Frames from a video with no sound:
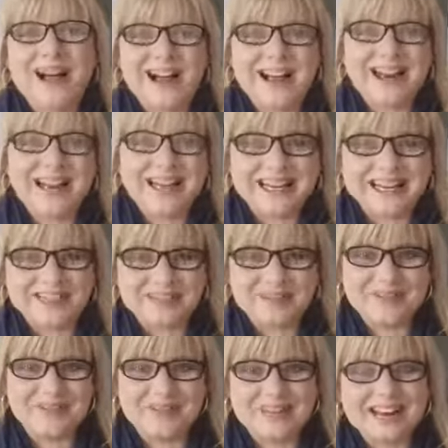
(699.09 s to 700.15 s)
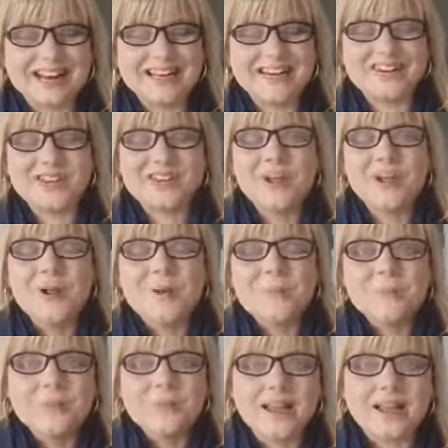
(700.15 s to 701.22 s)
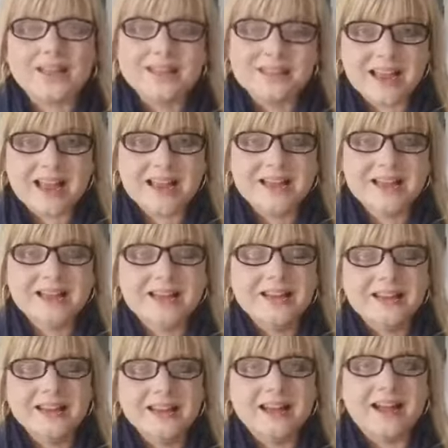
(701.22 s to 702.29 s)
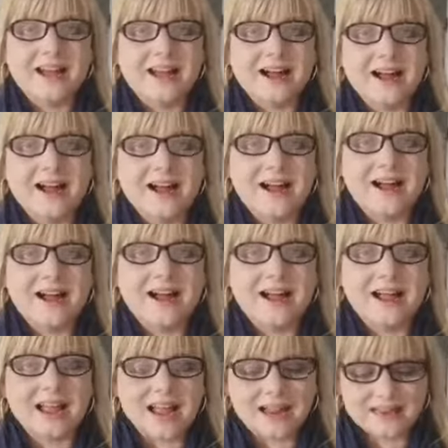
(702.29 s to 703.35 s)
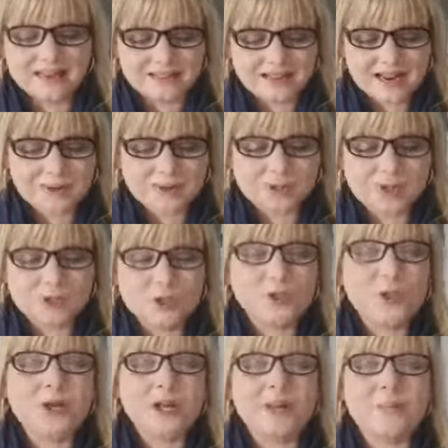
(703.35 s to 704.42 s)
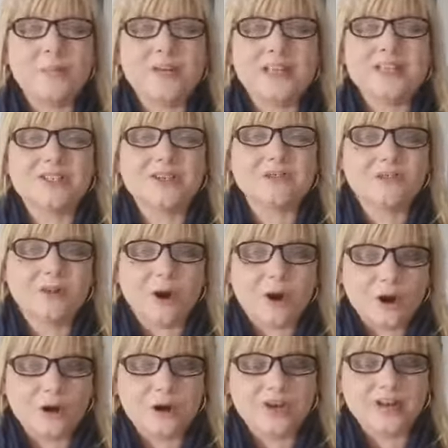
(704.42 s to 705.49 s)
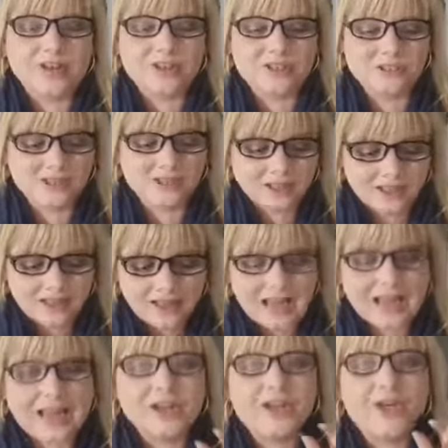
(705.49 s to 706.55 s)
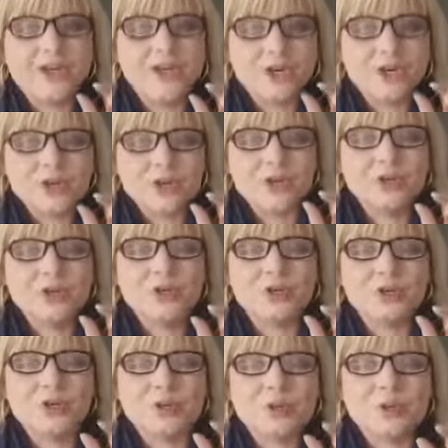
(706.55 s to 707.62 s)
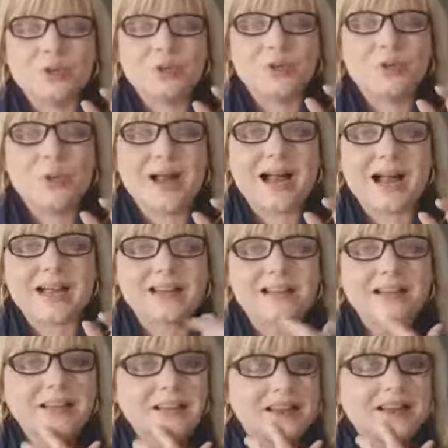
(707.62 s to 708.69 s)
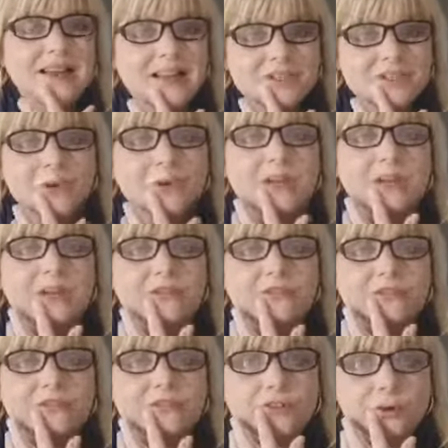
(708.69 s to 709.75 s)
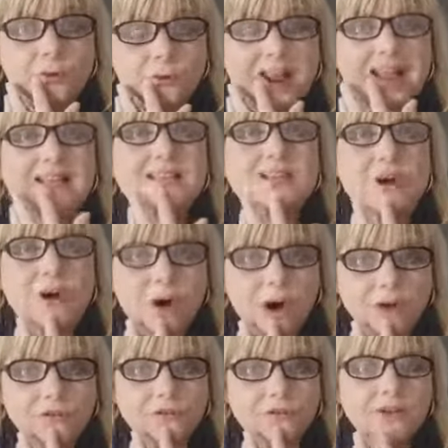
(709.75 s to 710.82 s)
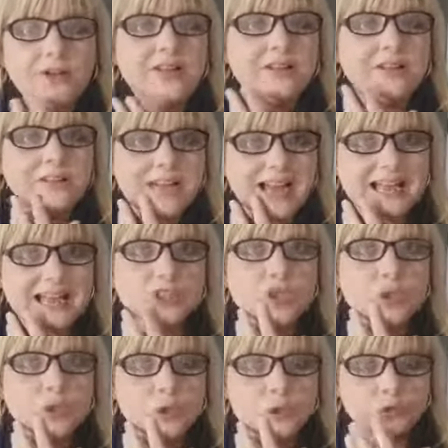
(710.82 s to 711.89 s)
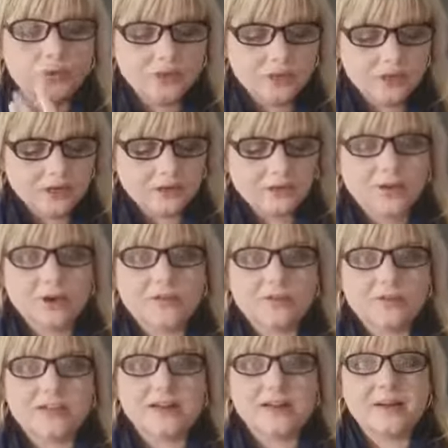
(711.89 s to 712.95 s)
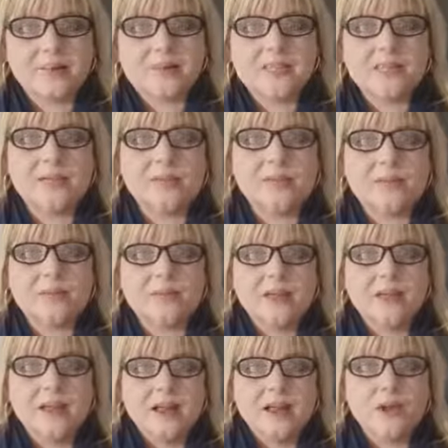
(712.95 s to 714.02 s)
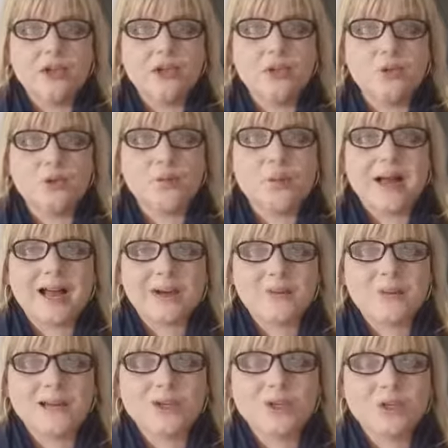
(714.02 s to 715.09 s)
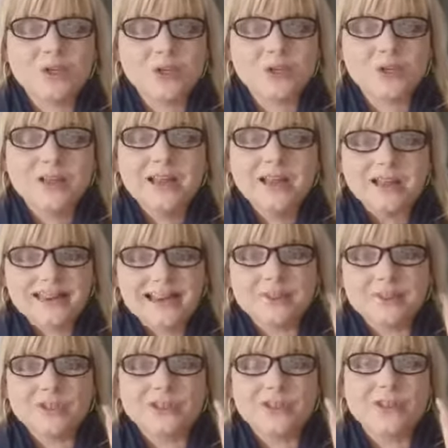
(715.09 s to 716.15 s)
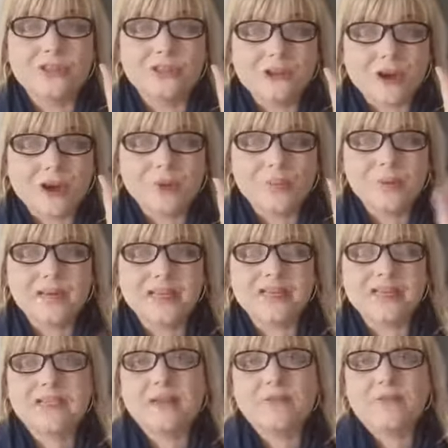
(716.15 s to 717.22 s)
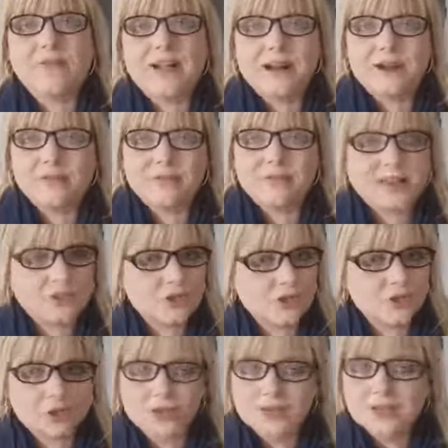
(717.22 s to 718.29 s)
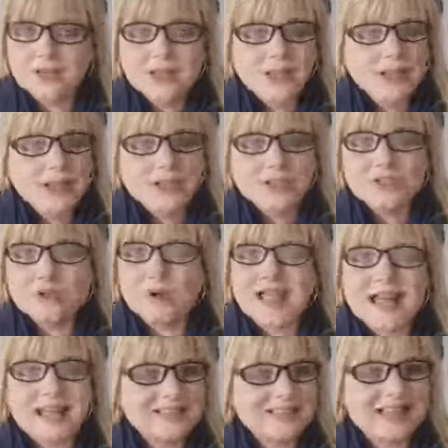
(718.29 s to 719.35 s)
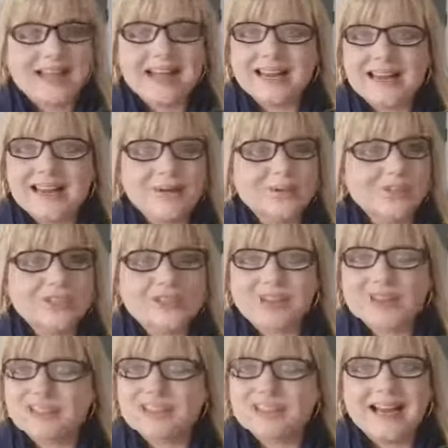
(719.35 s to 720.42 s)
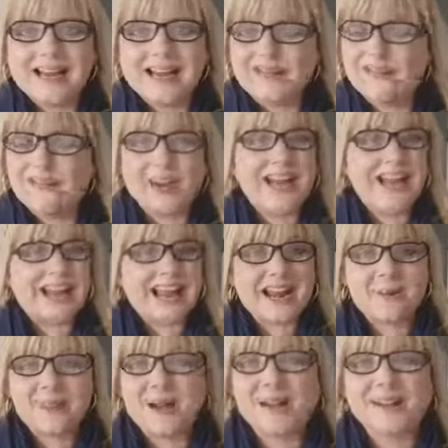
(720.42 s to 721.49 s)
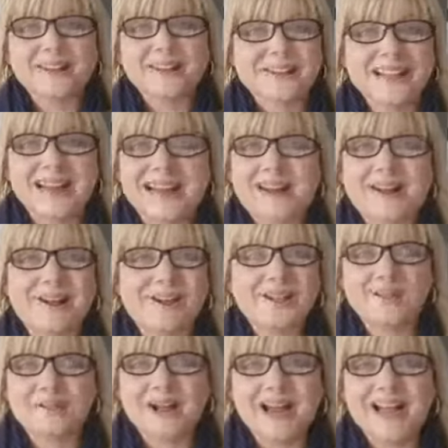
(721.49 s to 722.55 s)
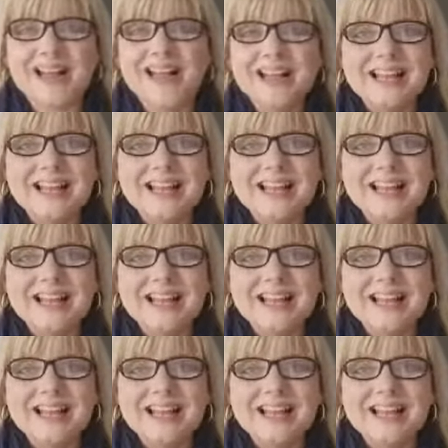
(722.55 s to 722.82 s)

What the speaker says: I need to finish. And then as I was chewing a piece of orange, a huge part literally cracked off that tooth. So all of a sudden I'm sitting with a huge part of my tooth. That was the third piece that fell off that tooth. So last night I was just like, forget about it. Then I lost my